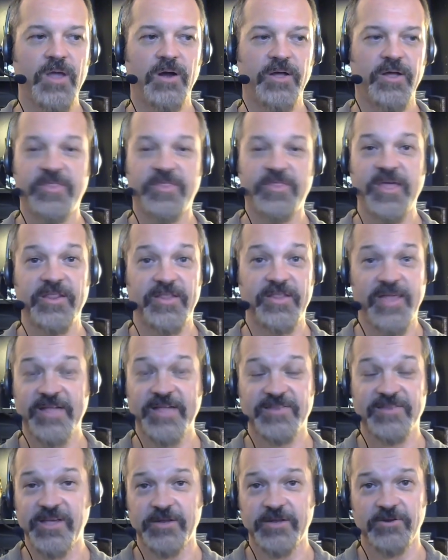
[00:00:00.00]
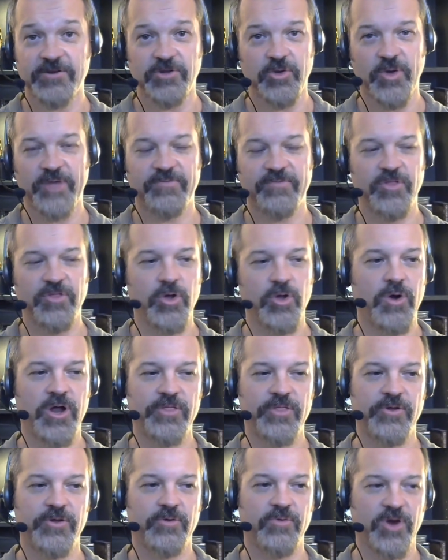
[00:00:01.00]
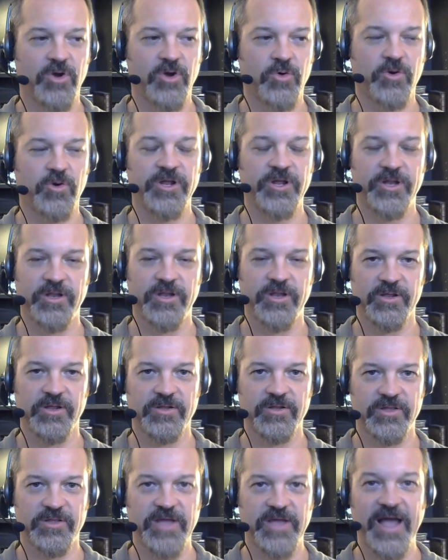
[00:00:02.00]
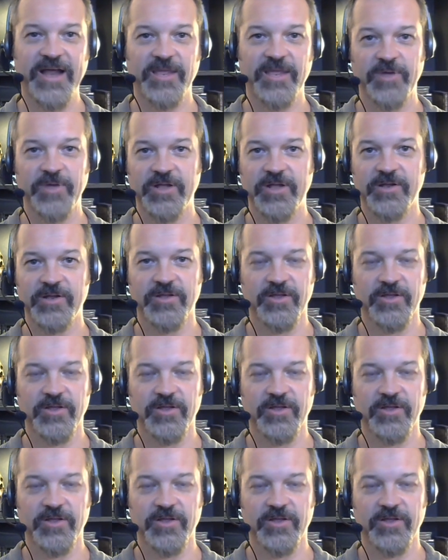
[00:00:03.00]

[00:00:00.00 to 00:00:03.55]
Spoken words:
And then that's it. You have no other recorded document,